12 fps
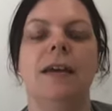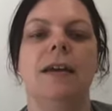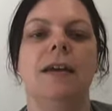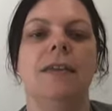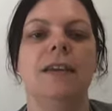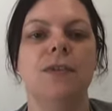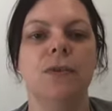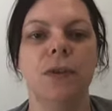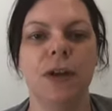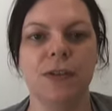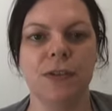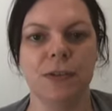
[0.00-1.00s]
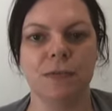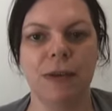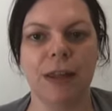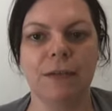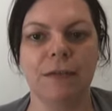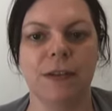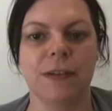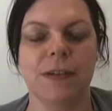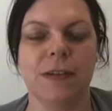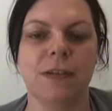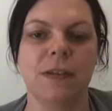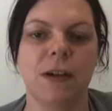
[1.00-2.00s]
This all goes to relevance
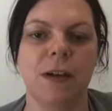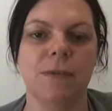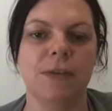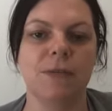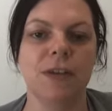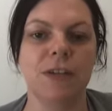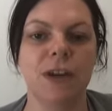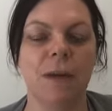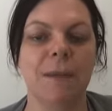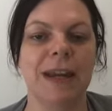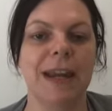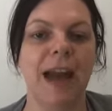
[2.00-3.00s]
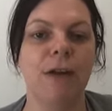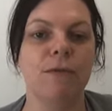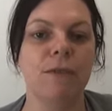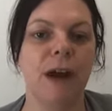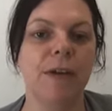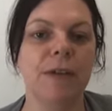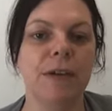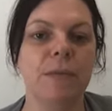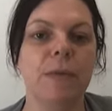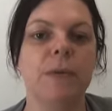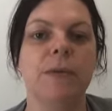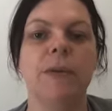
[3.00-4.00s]
in terms of determining how
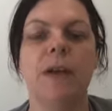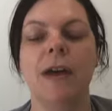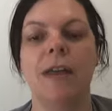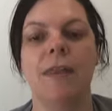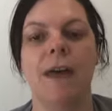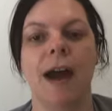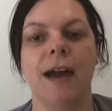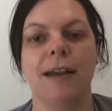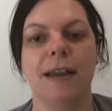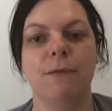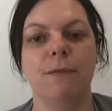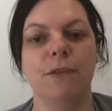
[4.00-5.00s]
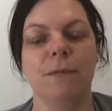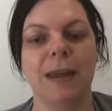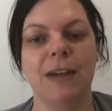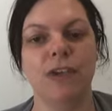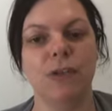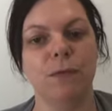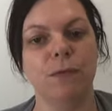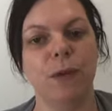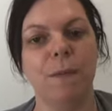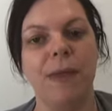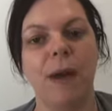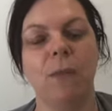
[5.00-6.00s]
valuable that information
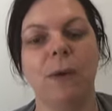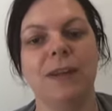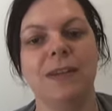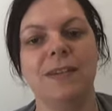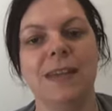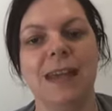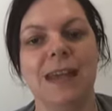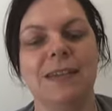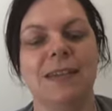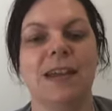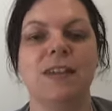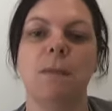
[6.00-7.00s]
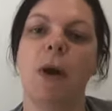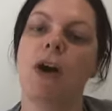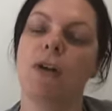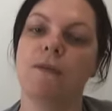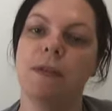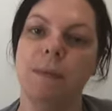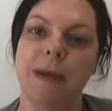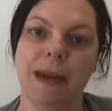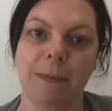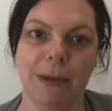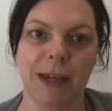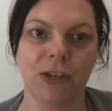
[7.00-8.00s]
from that witness is as part of the
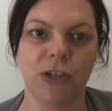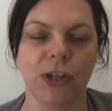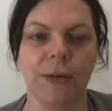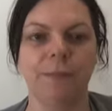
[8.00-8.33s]
bigger picture.